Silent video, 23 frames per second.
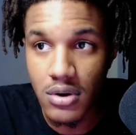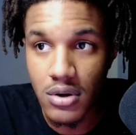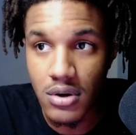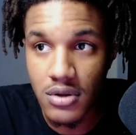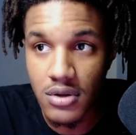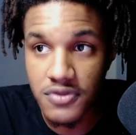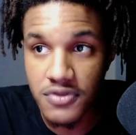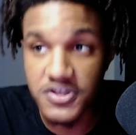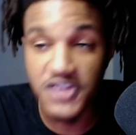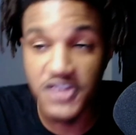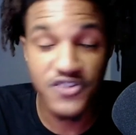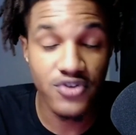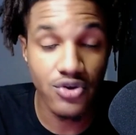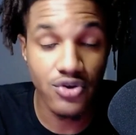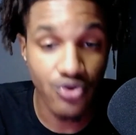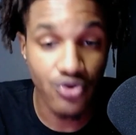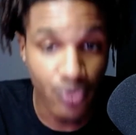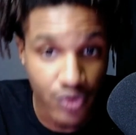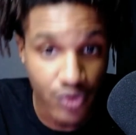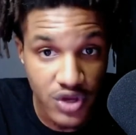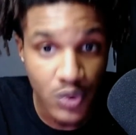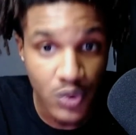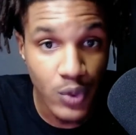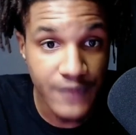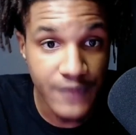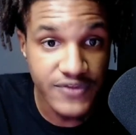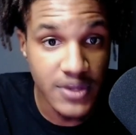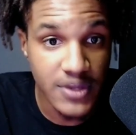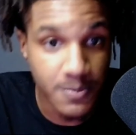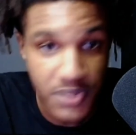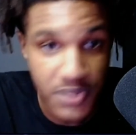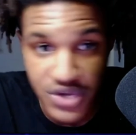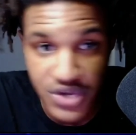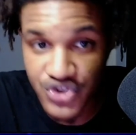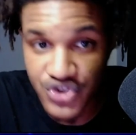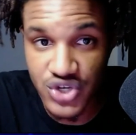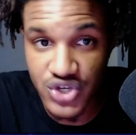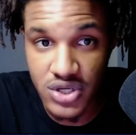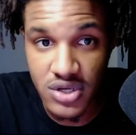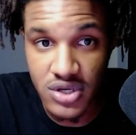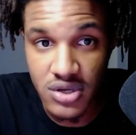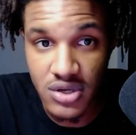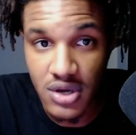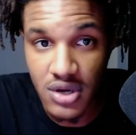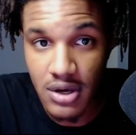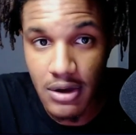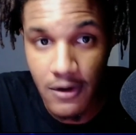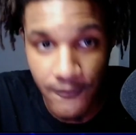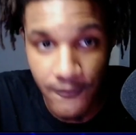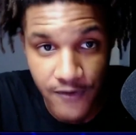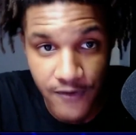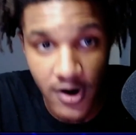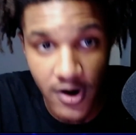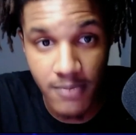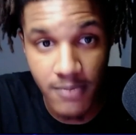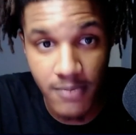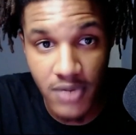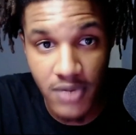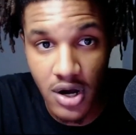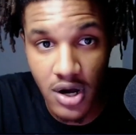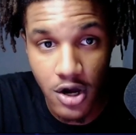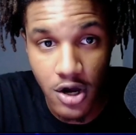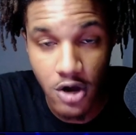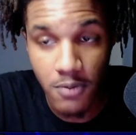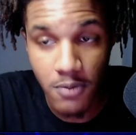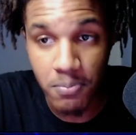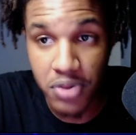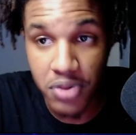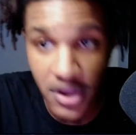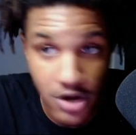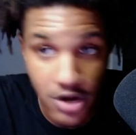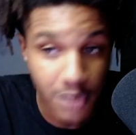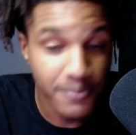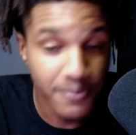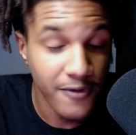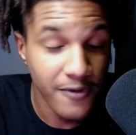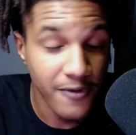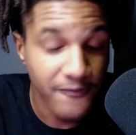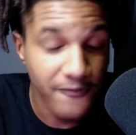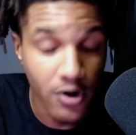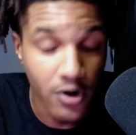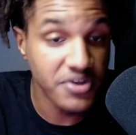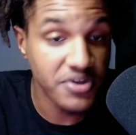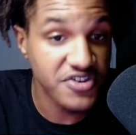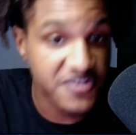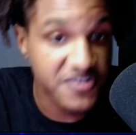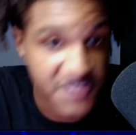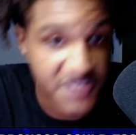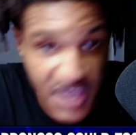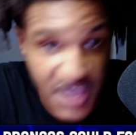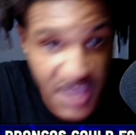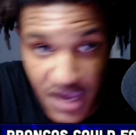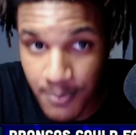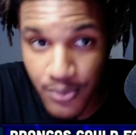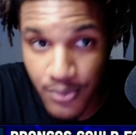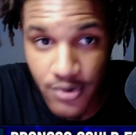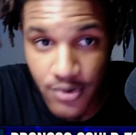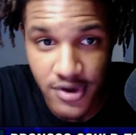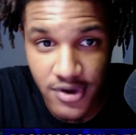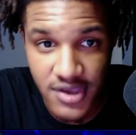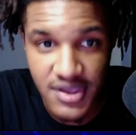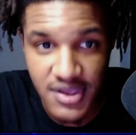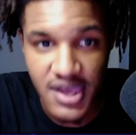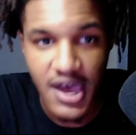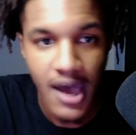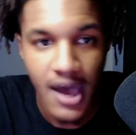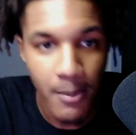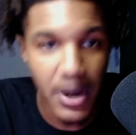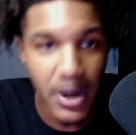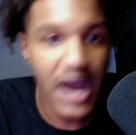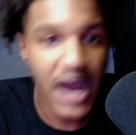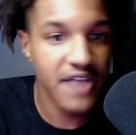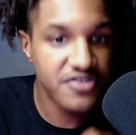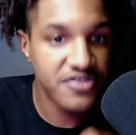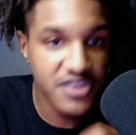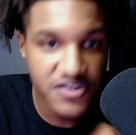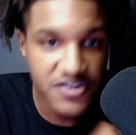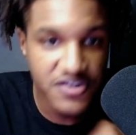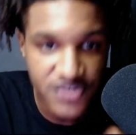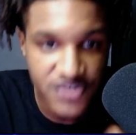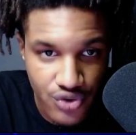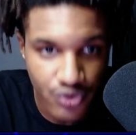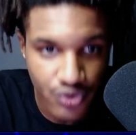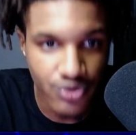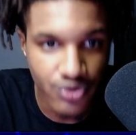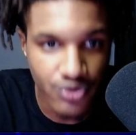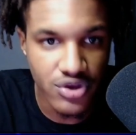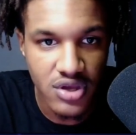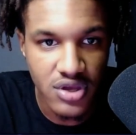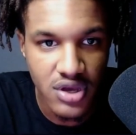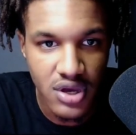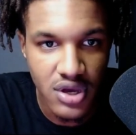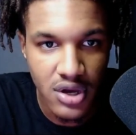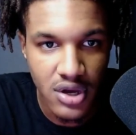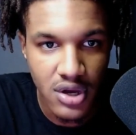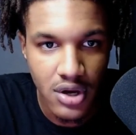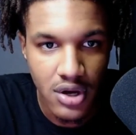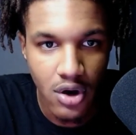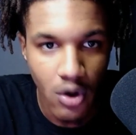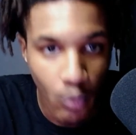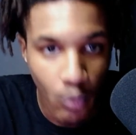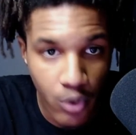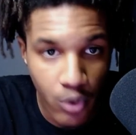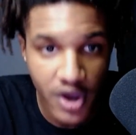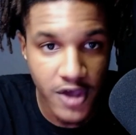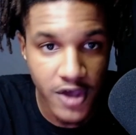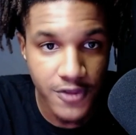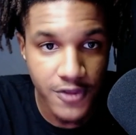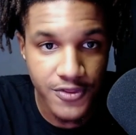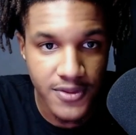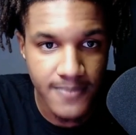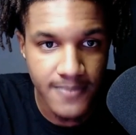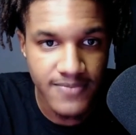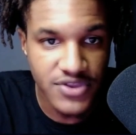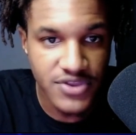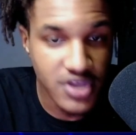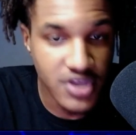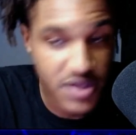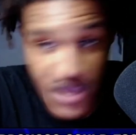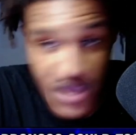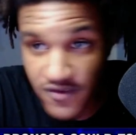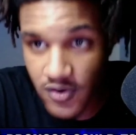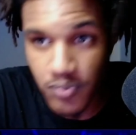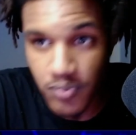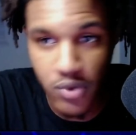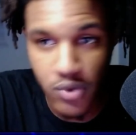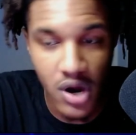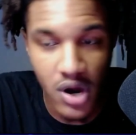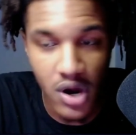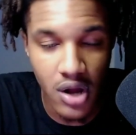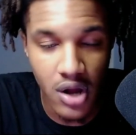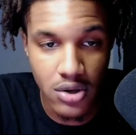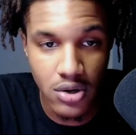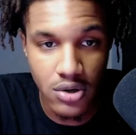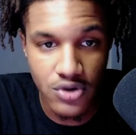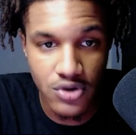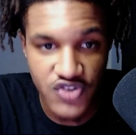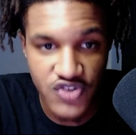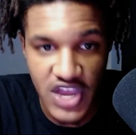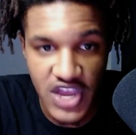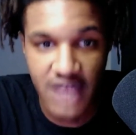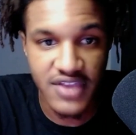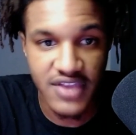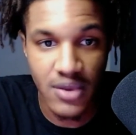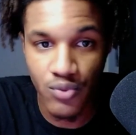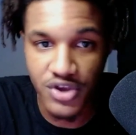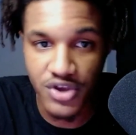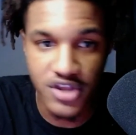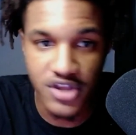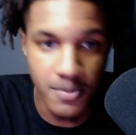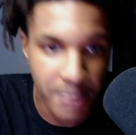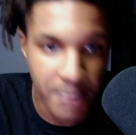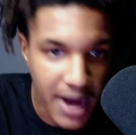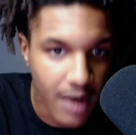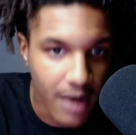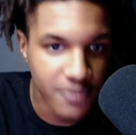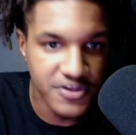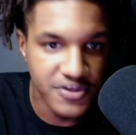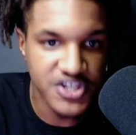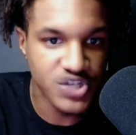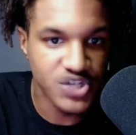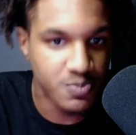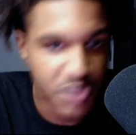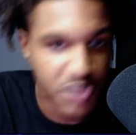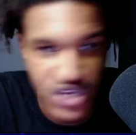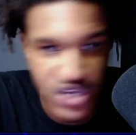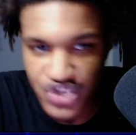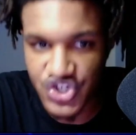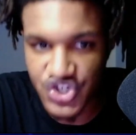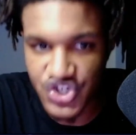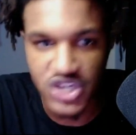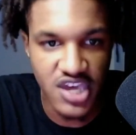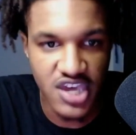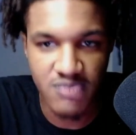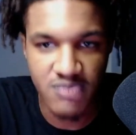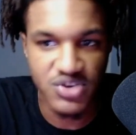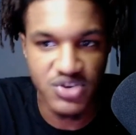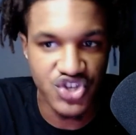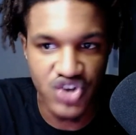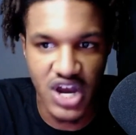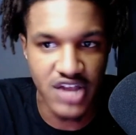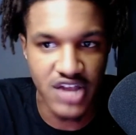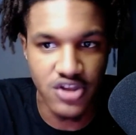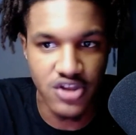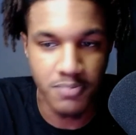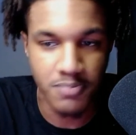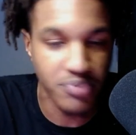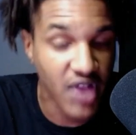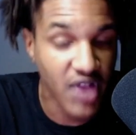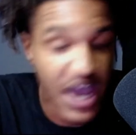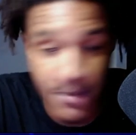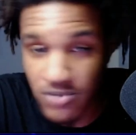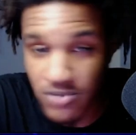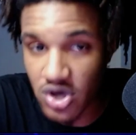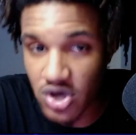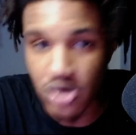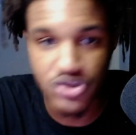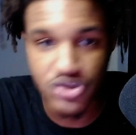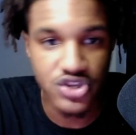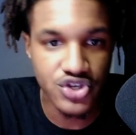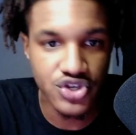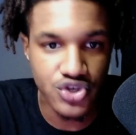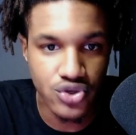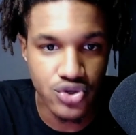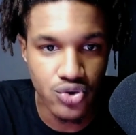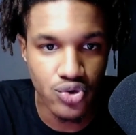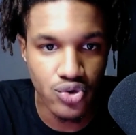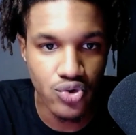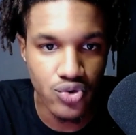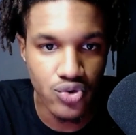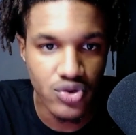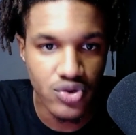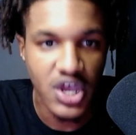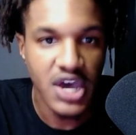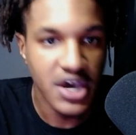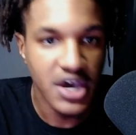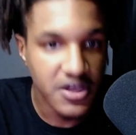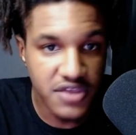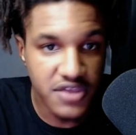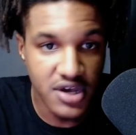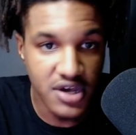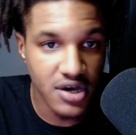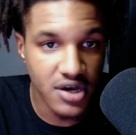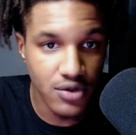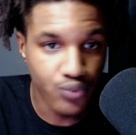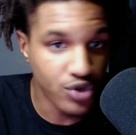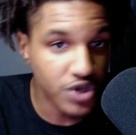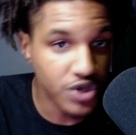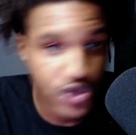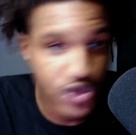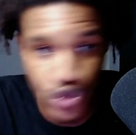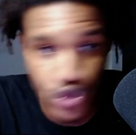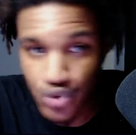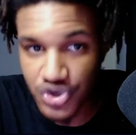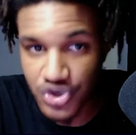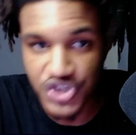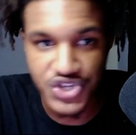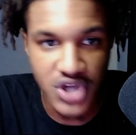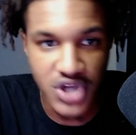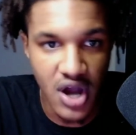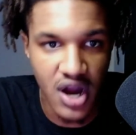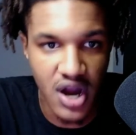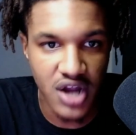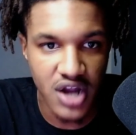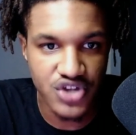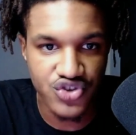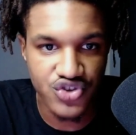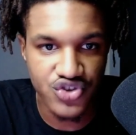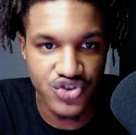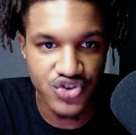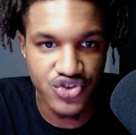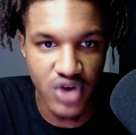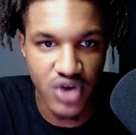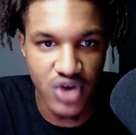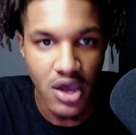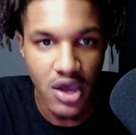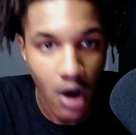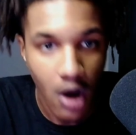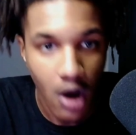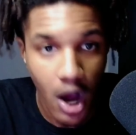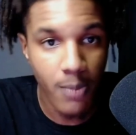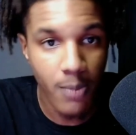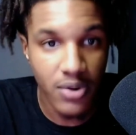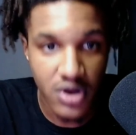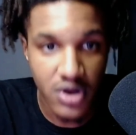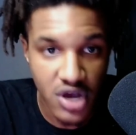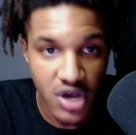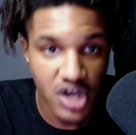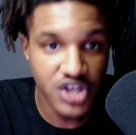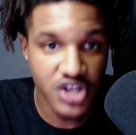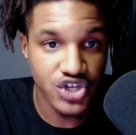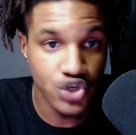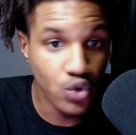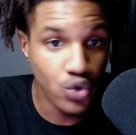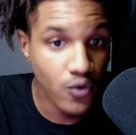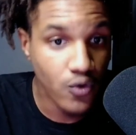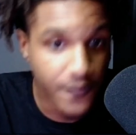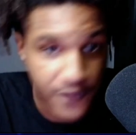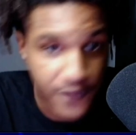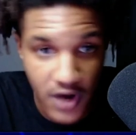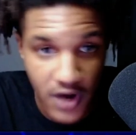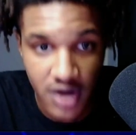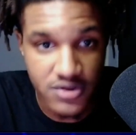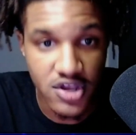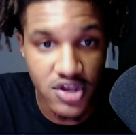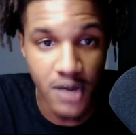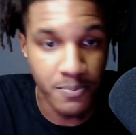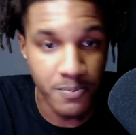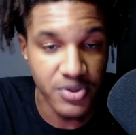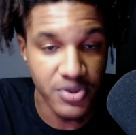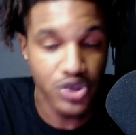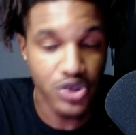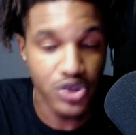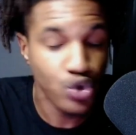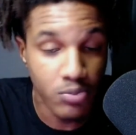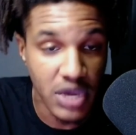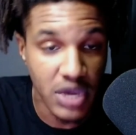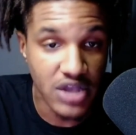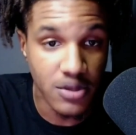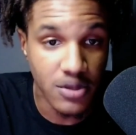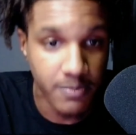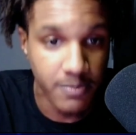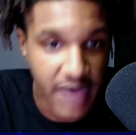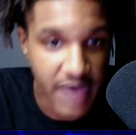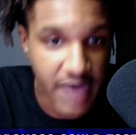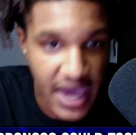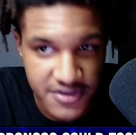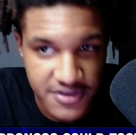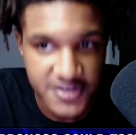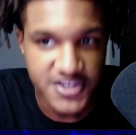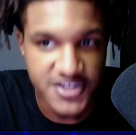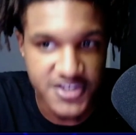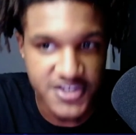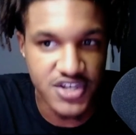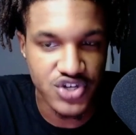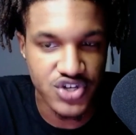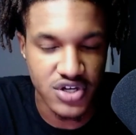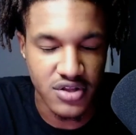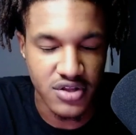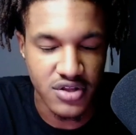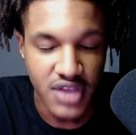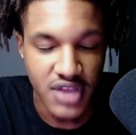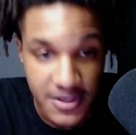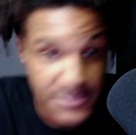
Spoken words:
disagree with the benching from a player performance standpoint, but I disagree with the Denver Broncos, how they went about this benching him and trying to blackmail this dude to redo his contract, all because you fucked up and you made a bad decision.